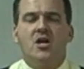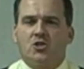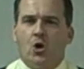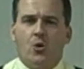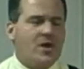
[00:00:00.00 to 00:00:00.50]

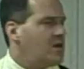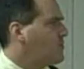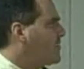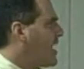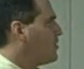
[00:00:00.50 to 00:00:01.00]
So
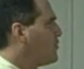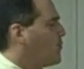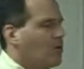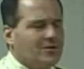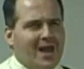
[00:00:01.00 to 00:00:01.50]
if
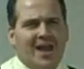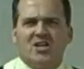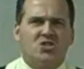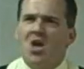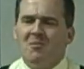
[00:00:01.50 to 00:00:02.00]
California
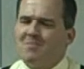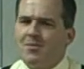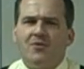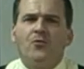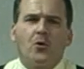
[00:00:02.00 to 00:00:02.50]
has
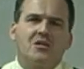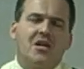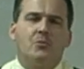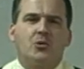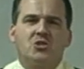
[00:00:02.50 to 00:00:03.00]
maybe
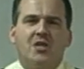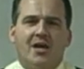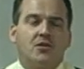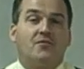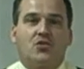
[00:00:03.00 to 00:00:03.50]

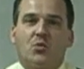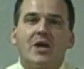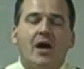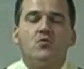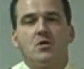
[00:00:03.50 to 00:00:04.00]
14% of
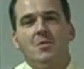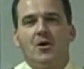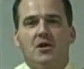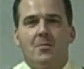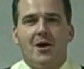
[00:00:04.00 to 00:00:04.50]
300
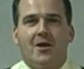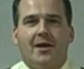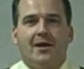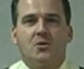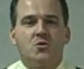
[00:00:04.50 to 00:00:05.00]
million
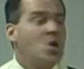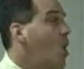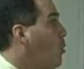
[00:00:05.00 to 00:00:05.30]
Americans,